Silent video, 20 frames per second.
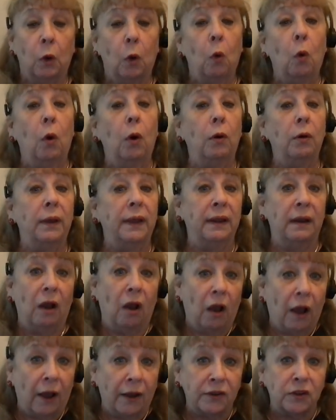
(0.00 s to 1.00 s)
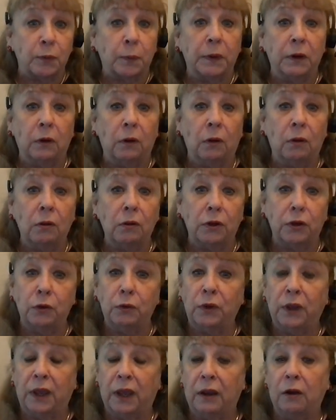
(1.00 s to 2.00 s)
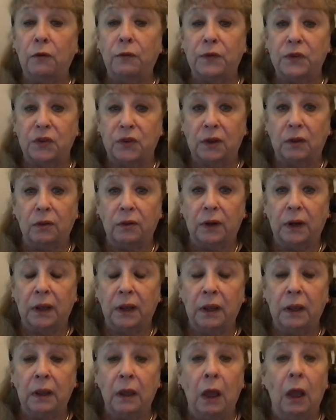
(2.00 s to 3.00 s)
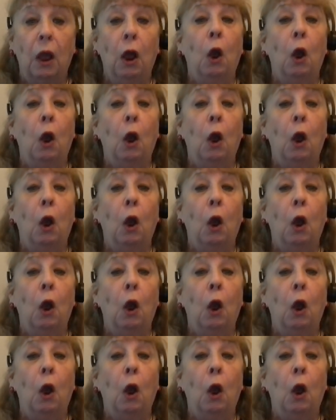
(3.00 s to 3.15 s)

or in a hospital, acute care facility,